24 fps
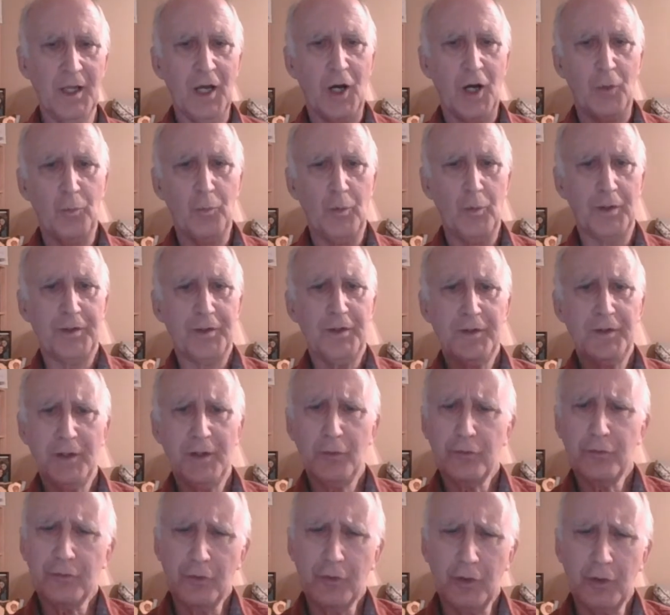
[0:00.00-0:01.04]
And what did
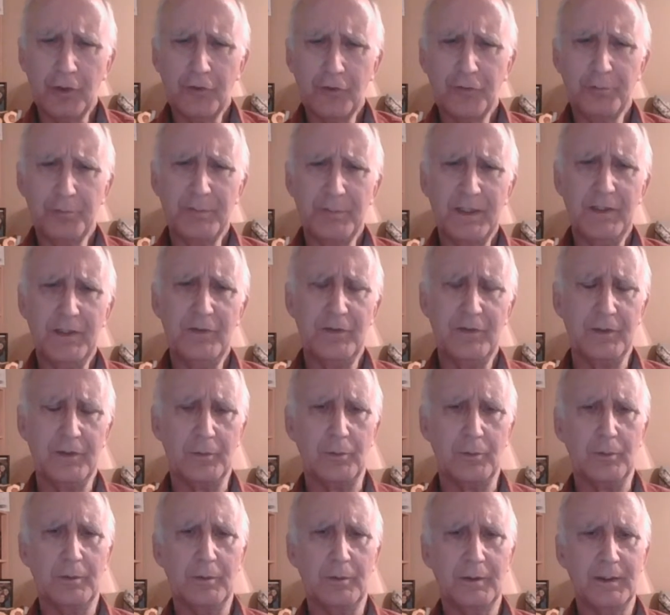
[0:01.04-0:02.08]
those colors mean to
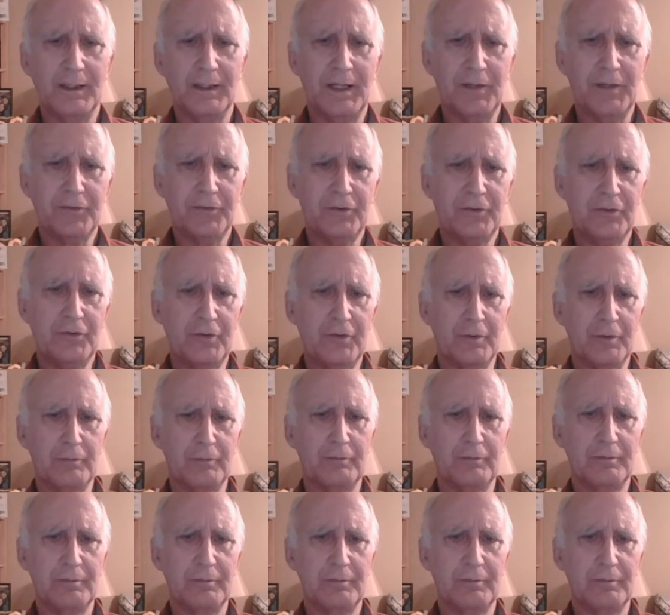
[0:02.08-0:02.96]
you? Ask yourself.